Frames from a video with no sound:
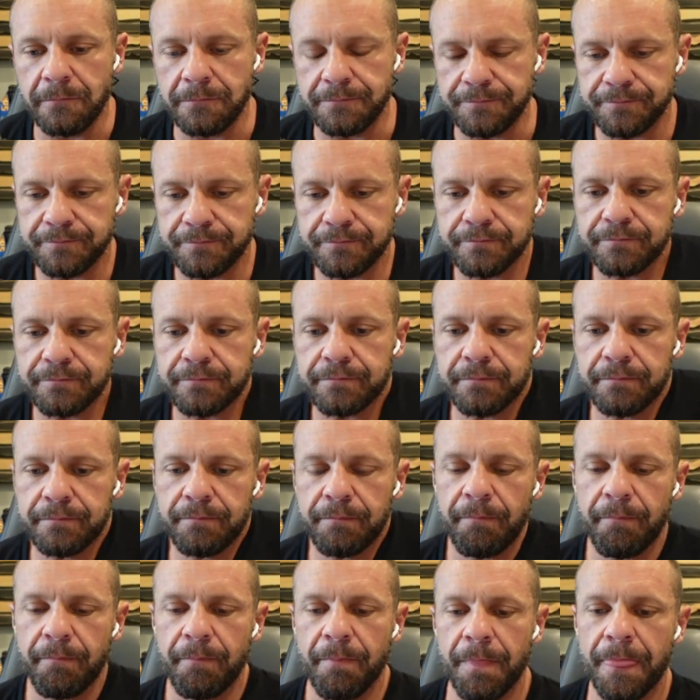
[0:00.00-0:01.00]

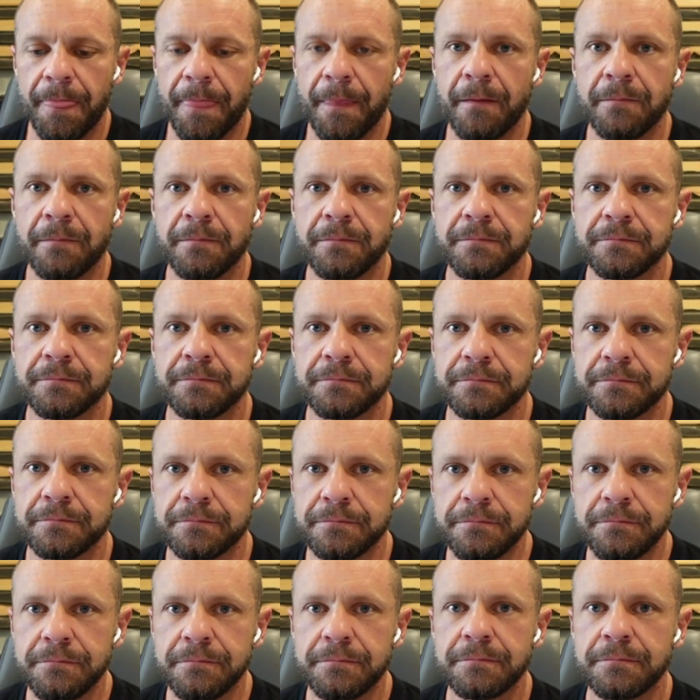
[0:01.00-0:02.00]

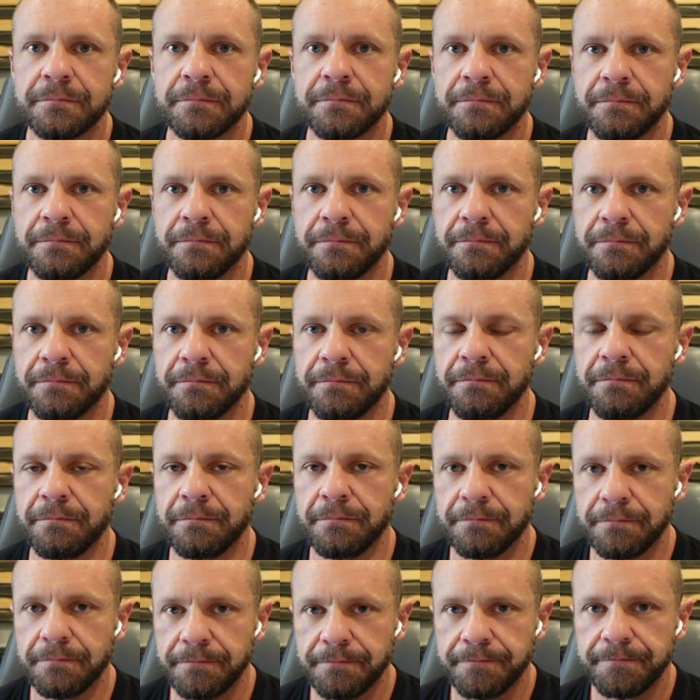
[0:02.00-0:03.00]

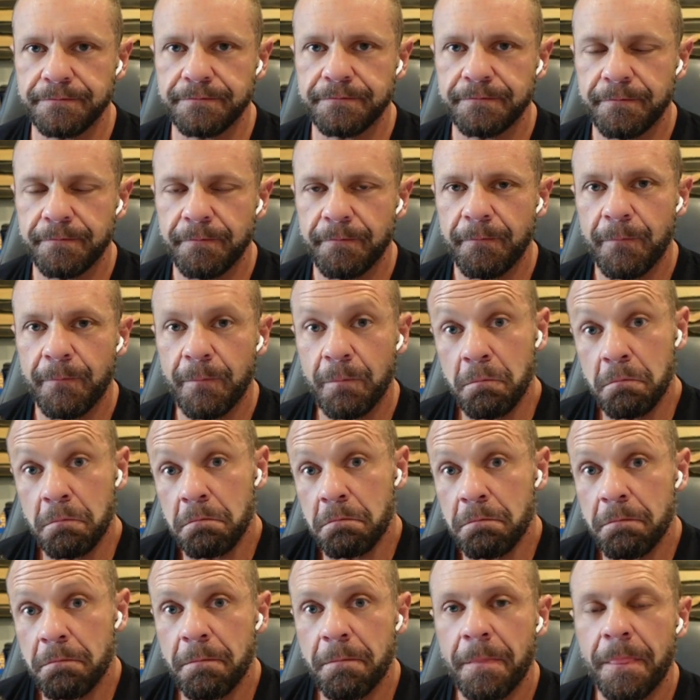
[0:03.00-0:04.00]

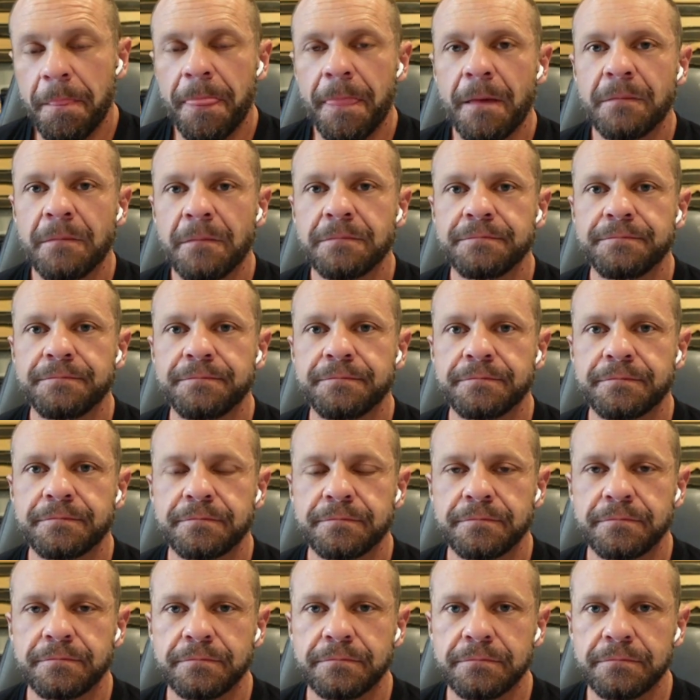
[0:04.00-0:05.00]

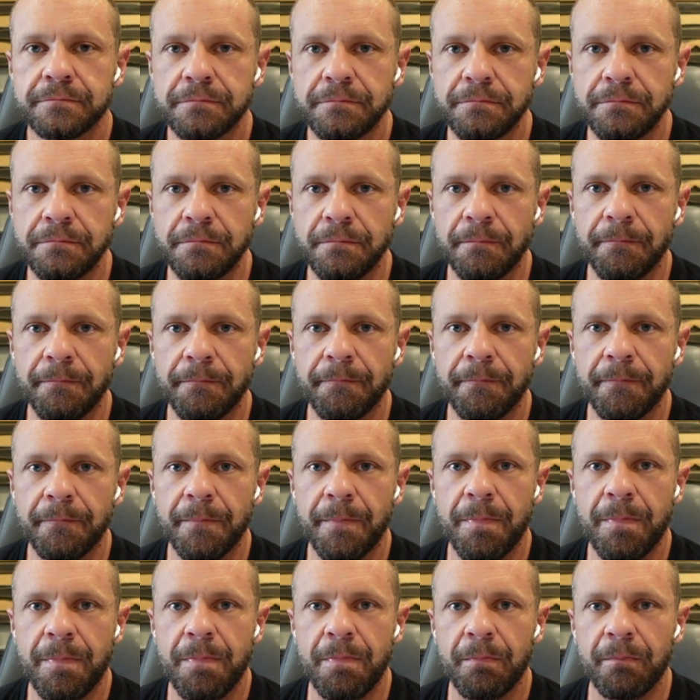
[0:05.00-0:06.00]

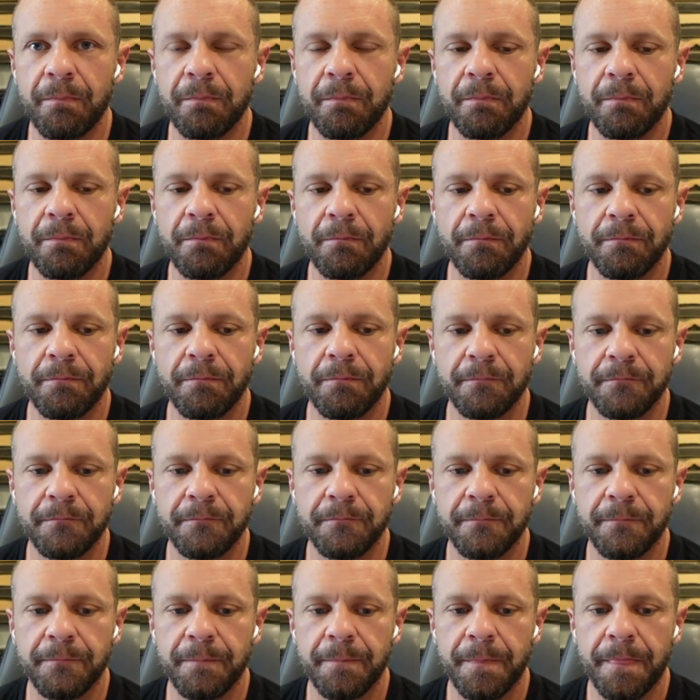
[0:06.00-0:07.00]

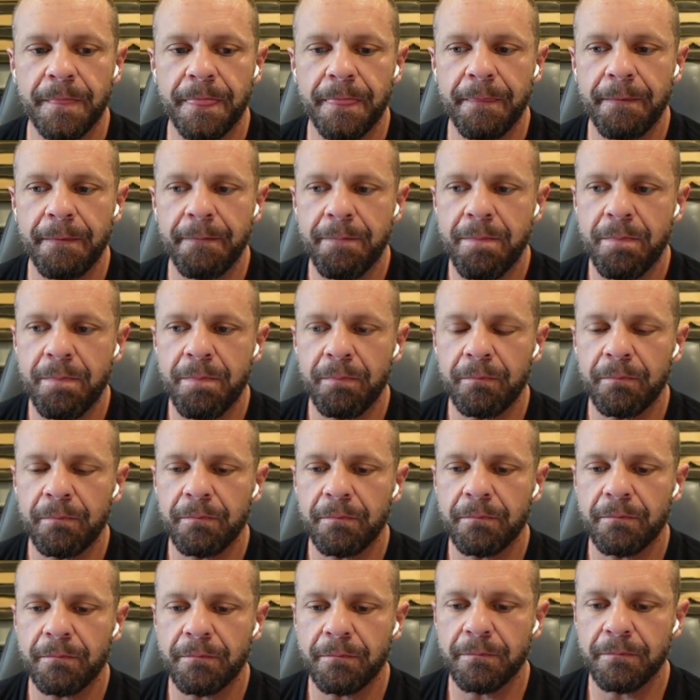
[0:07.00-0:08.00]
[no speech]